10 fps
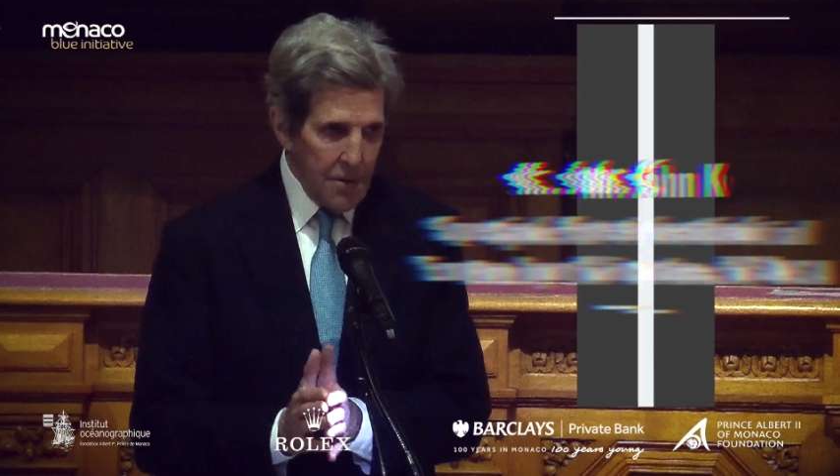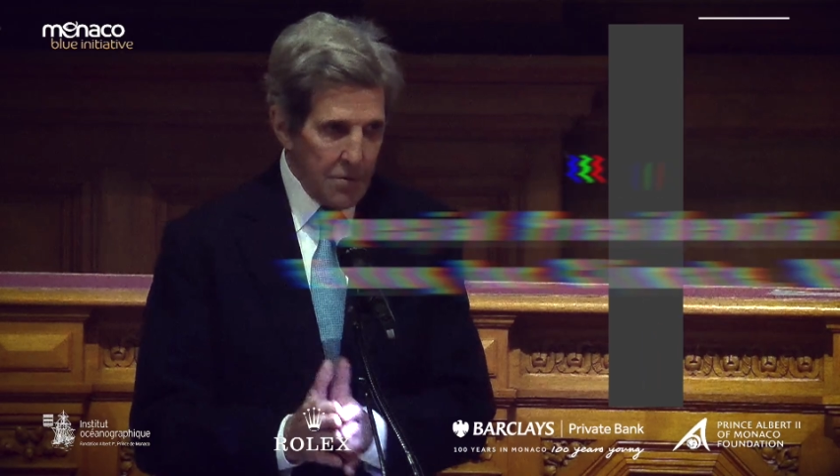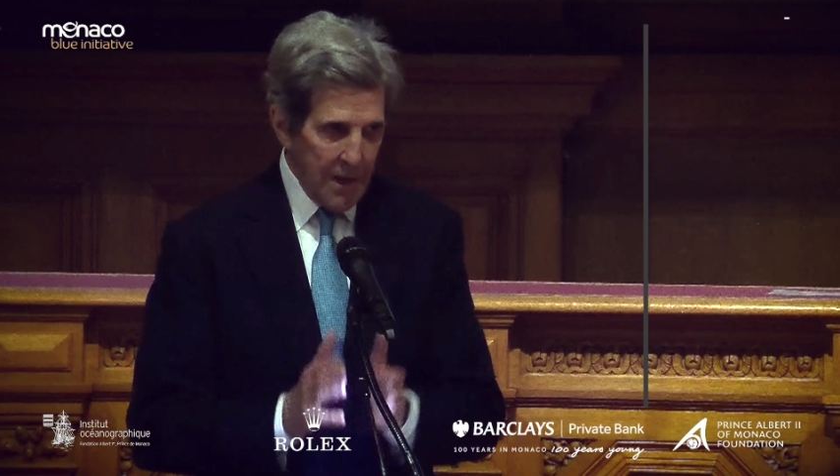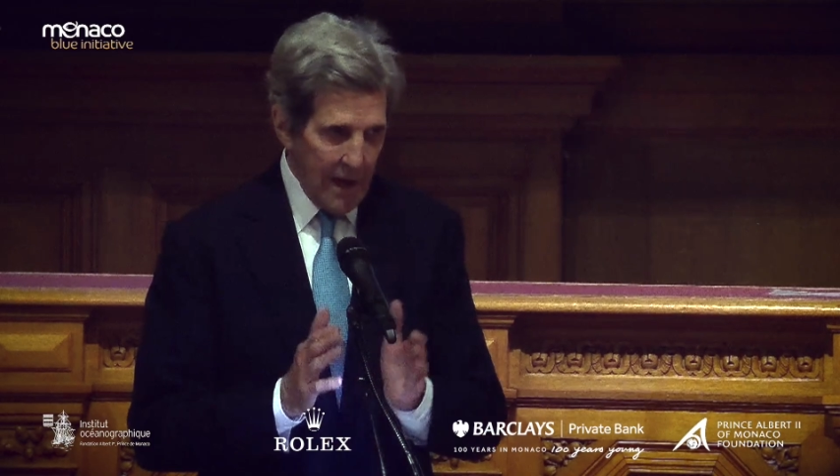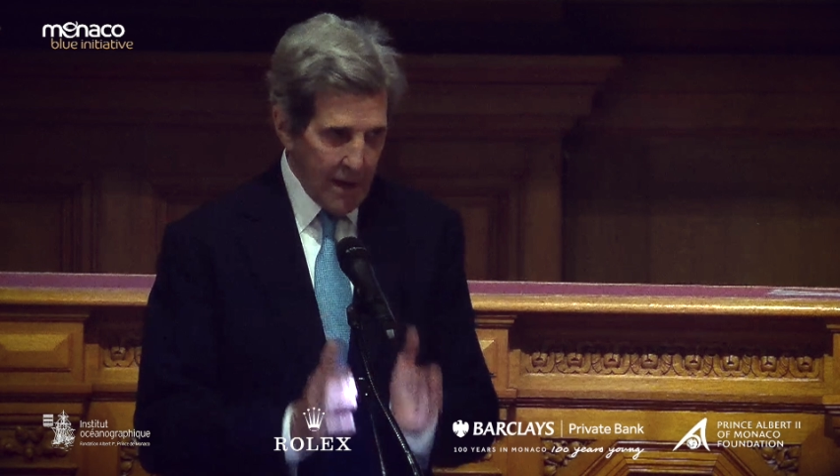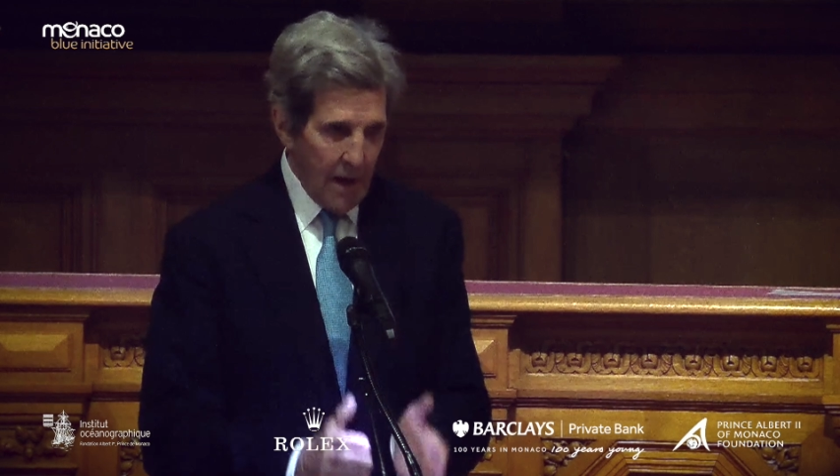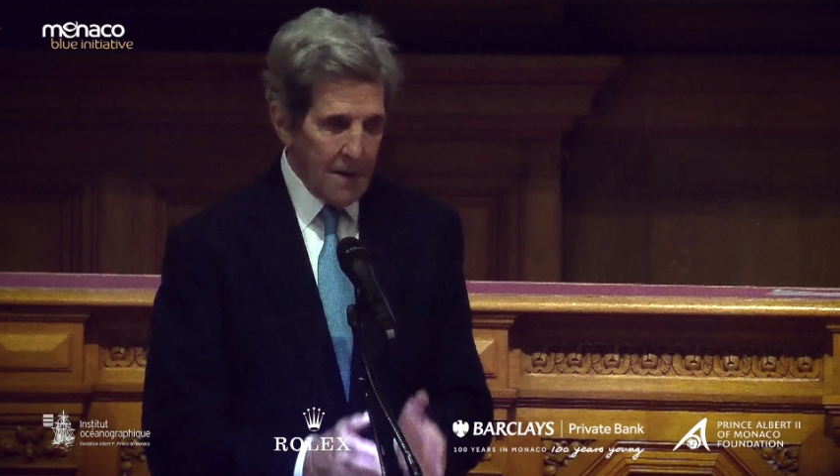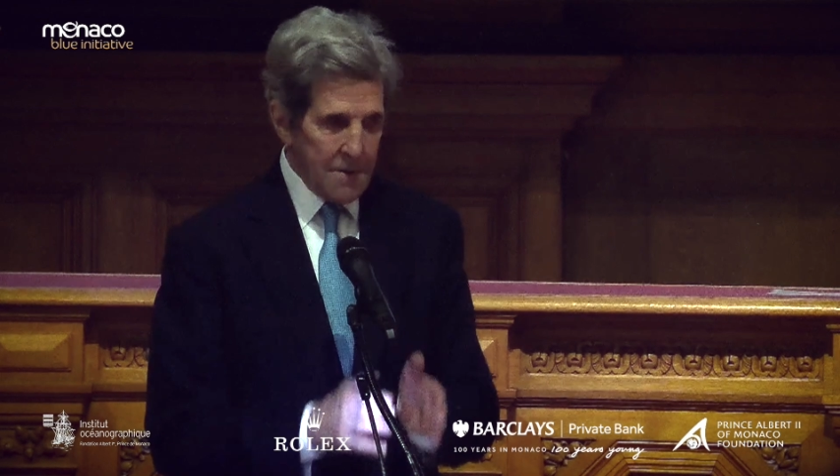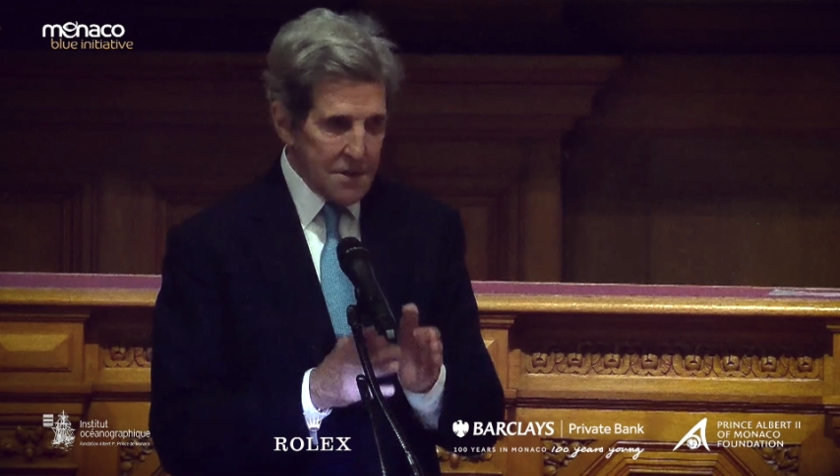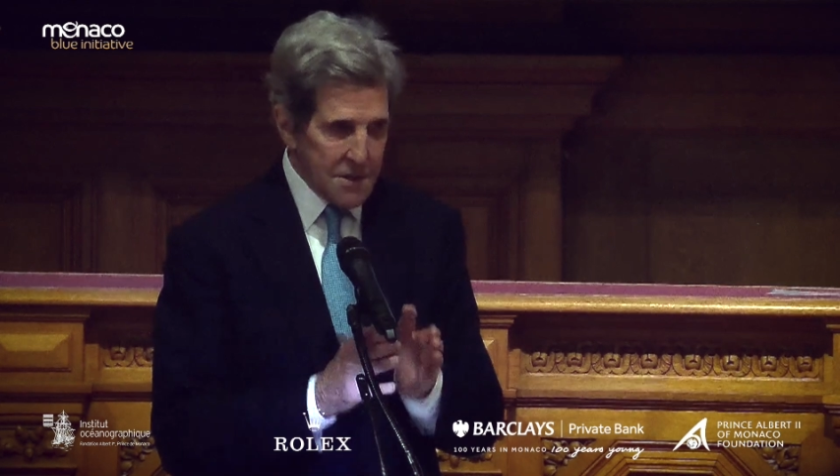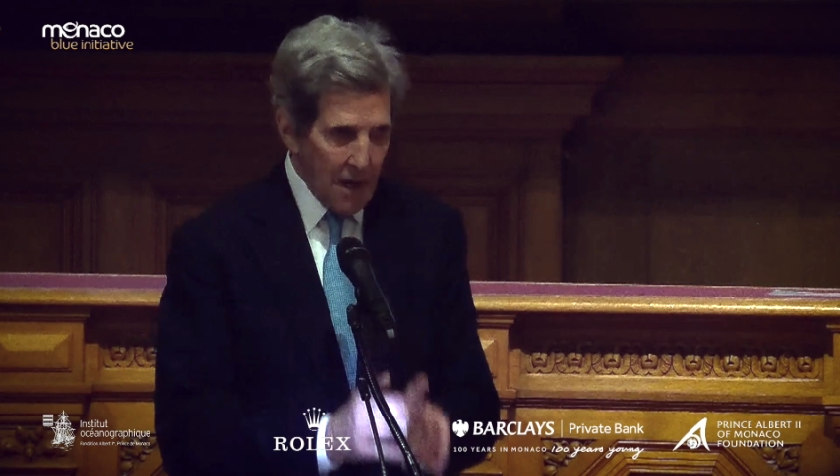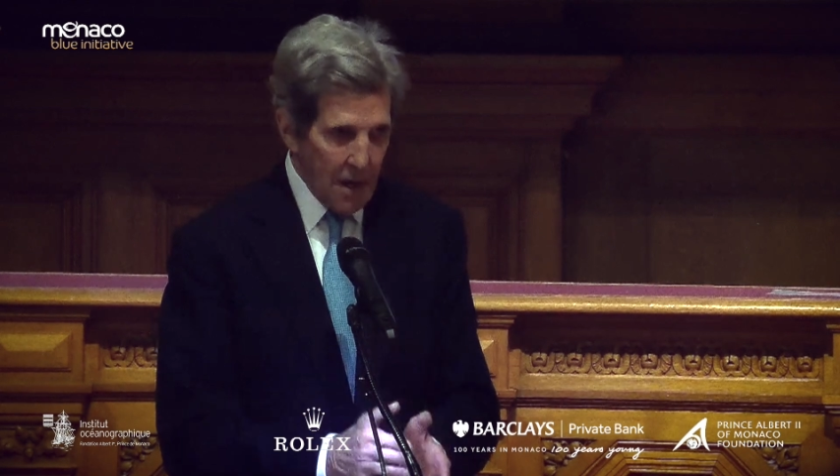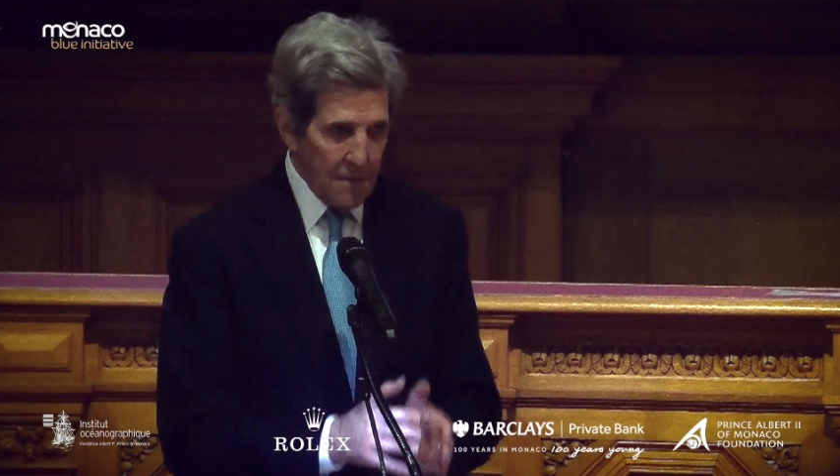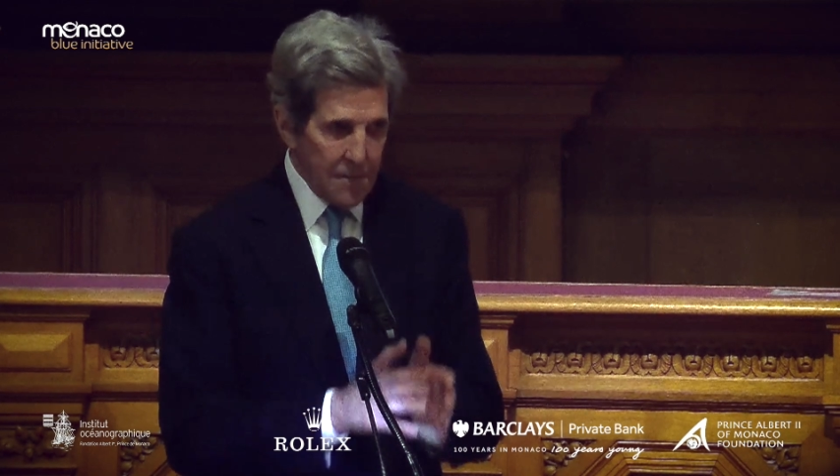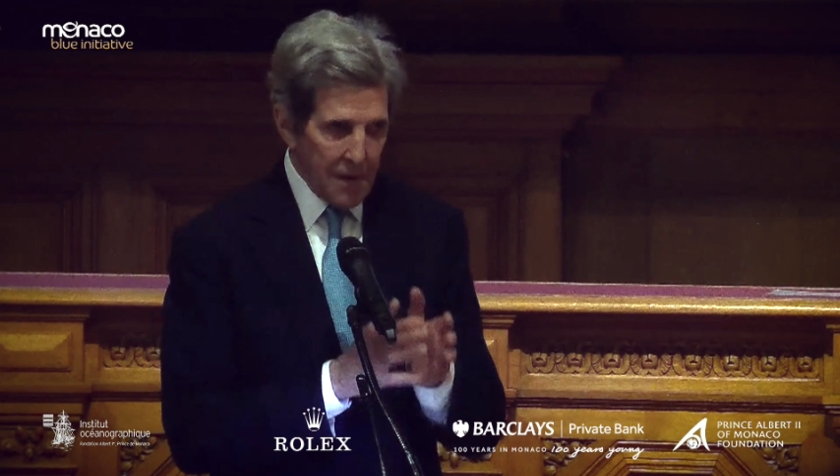You cannot
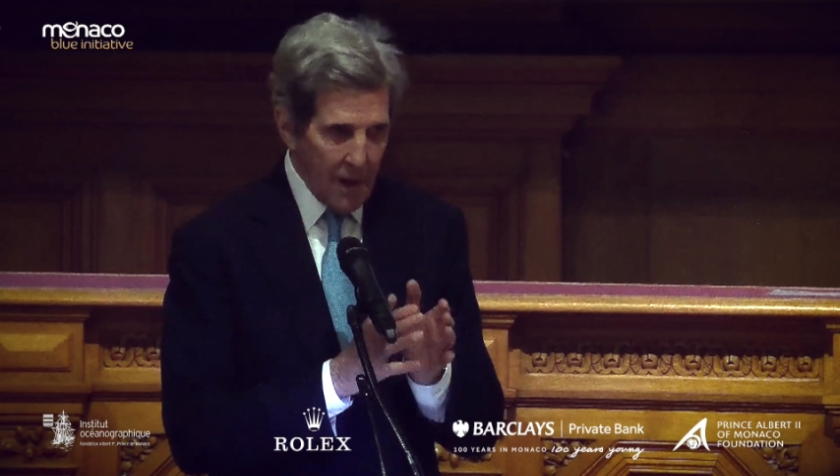solve